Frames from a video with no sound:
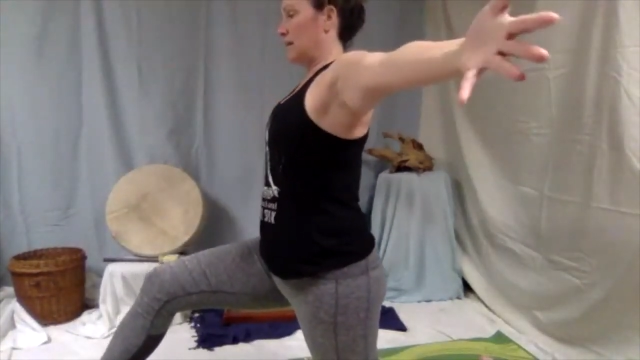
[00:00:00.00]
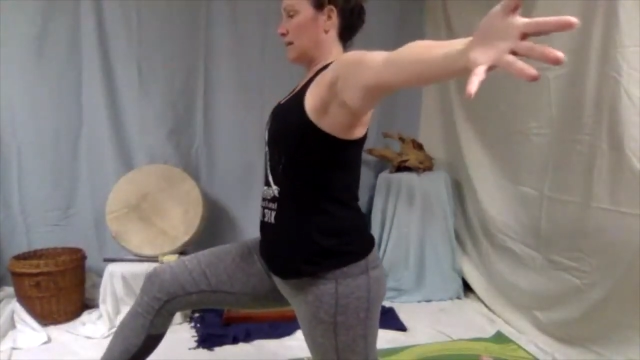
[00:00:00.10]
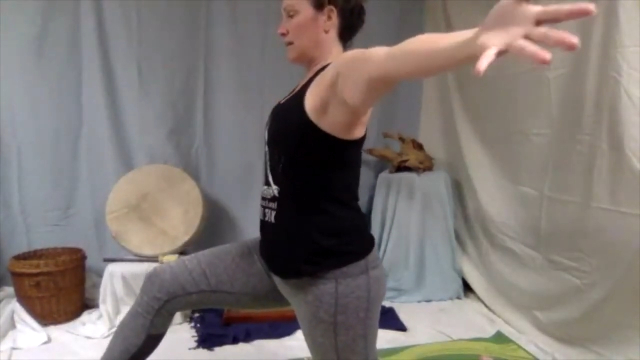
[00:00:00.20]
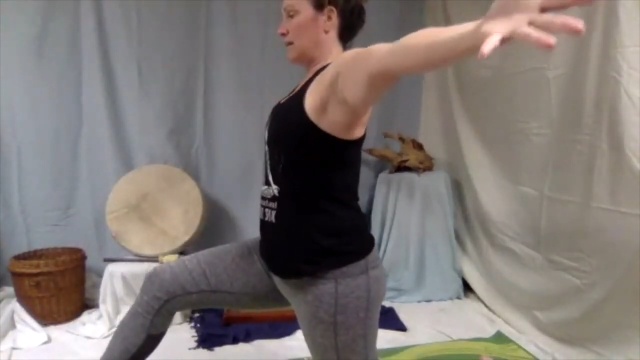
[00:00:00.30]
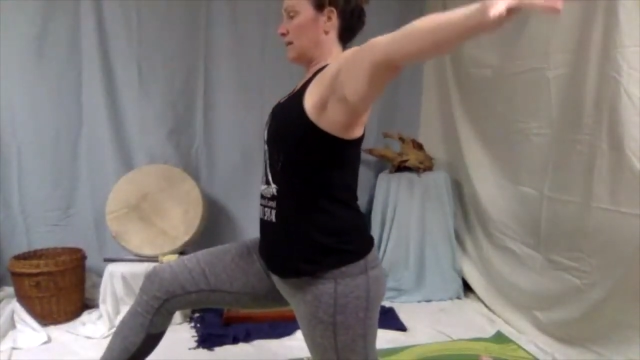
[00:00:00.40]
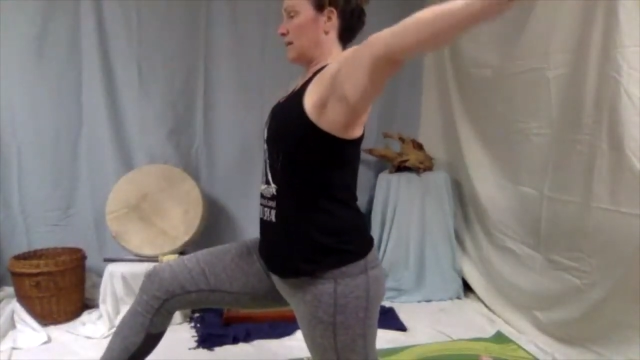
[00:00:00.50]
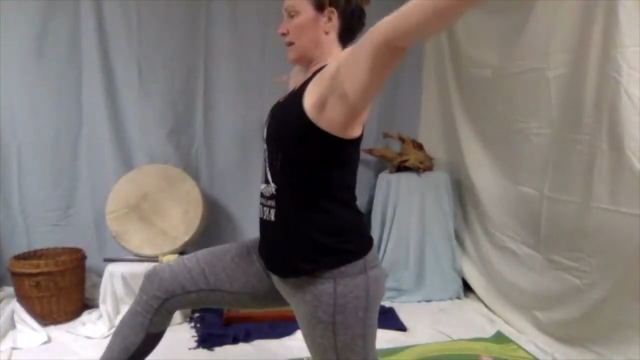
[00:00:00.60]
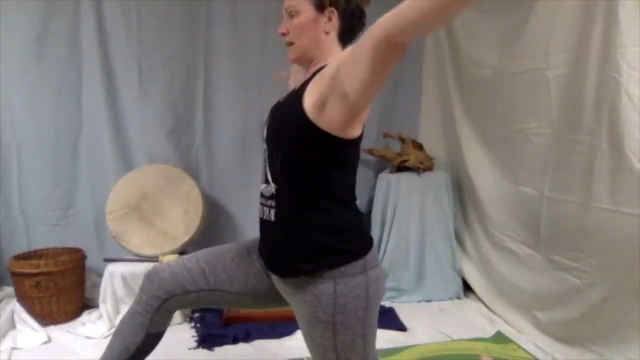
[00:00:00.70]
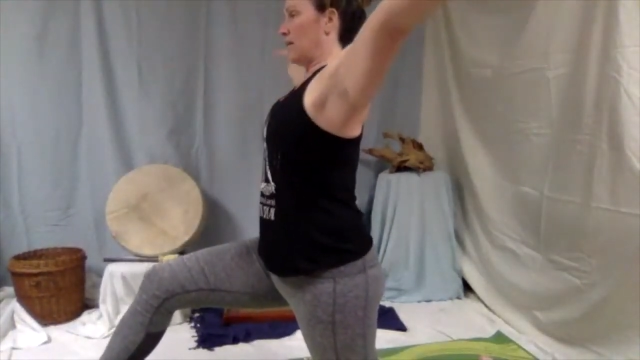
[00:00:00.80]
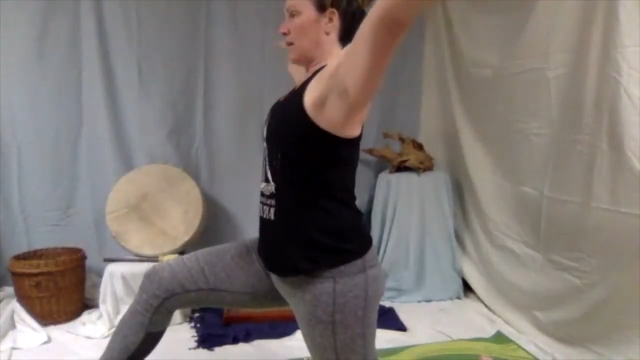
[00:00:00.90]

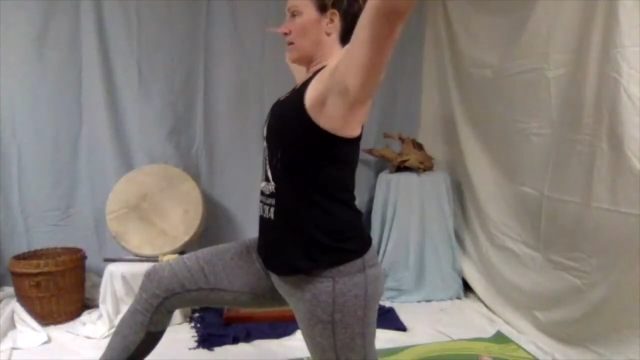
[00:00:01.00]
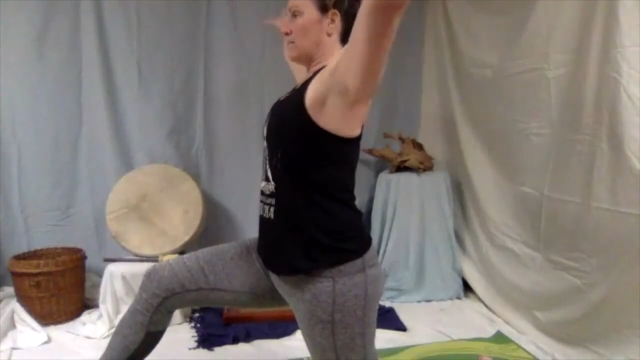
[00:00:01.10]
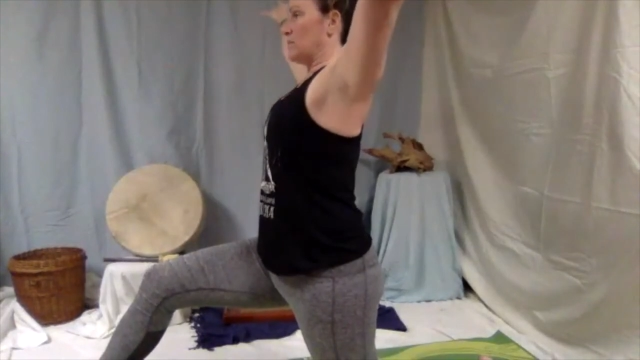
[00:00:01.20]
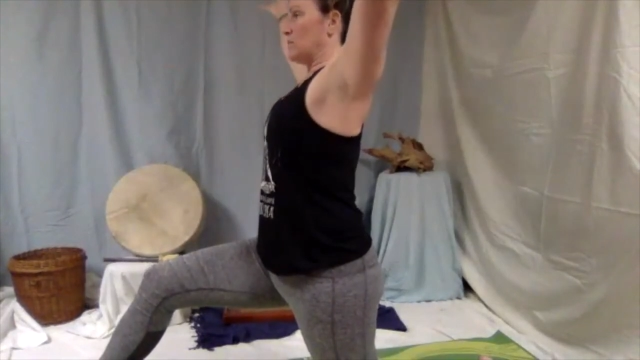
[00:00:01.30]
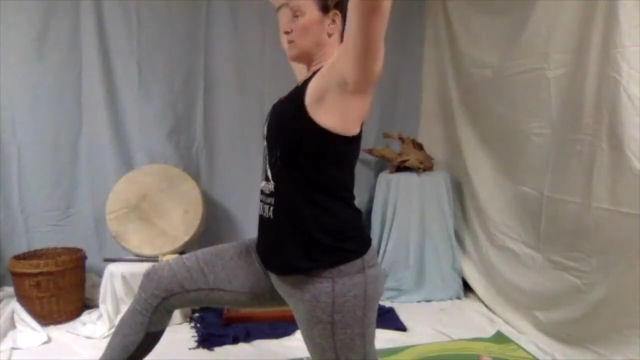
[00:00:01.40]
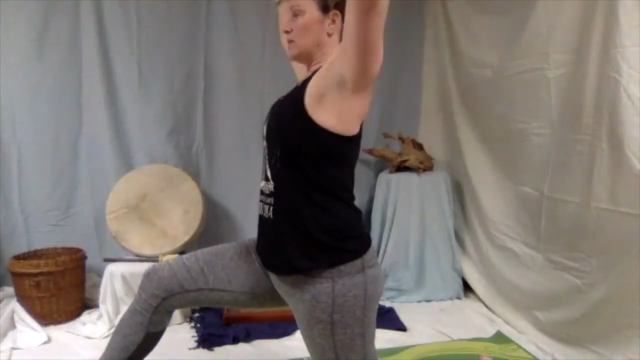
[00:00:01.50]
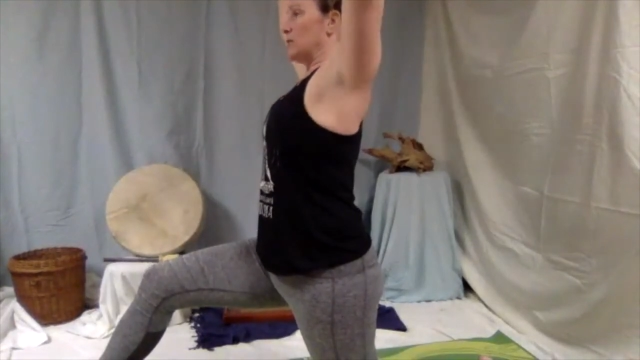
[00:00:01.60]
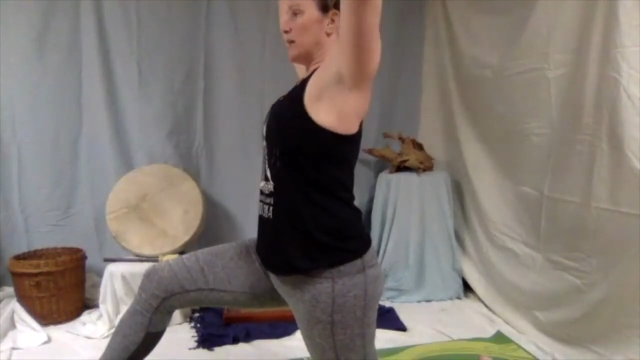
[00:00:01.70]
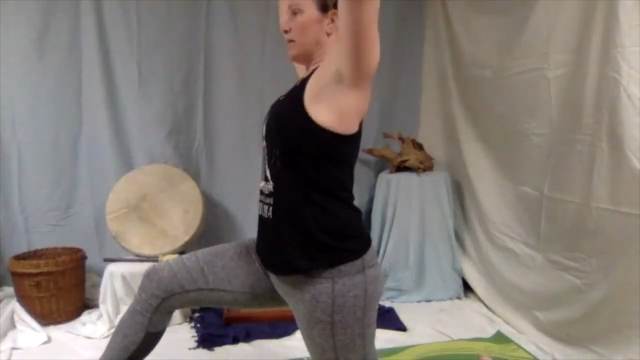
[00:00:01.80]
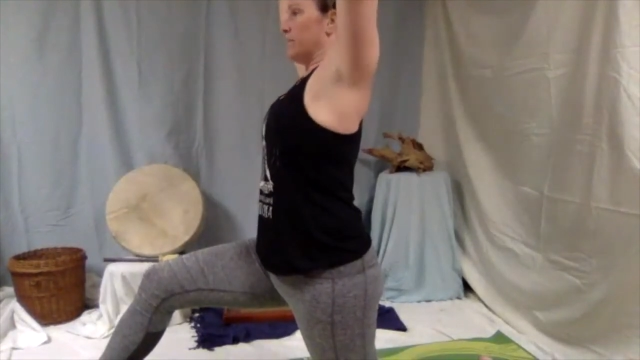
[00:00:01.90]
Inhale, arms reach
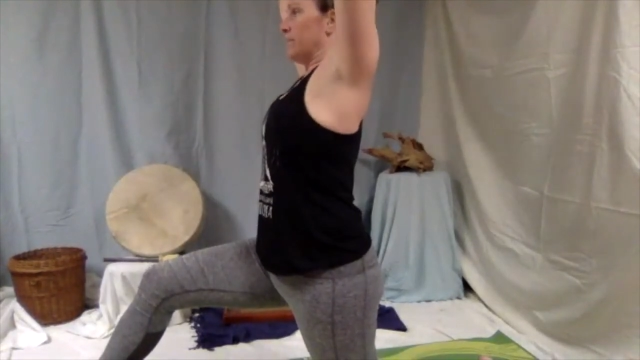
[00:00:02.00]
up.